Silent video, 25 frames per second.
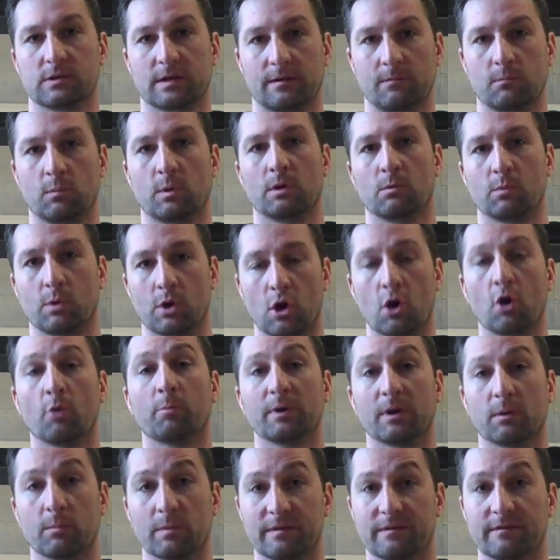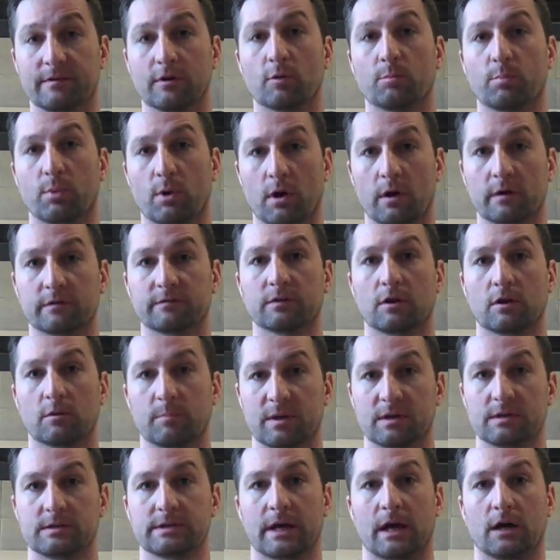We, we open up with Deer Park, so that'll
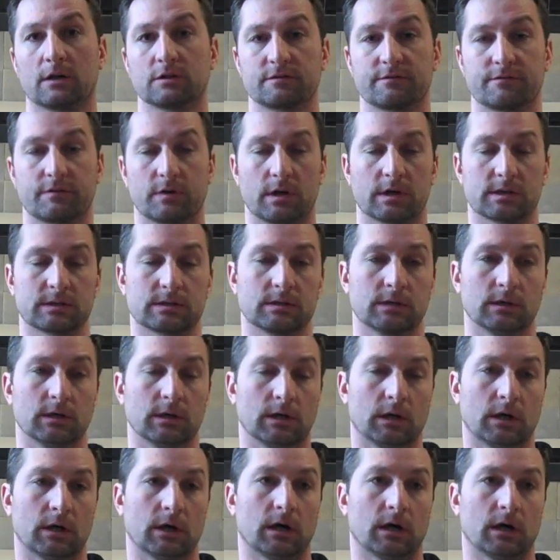be a challenge for us.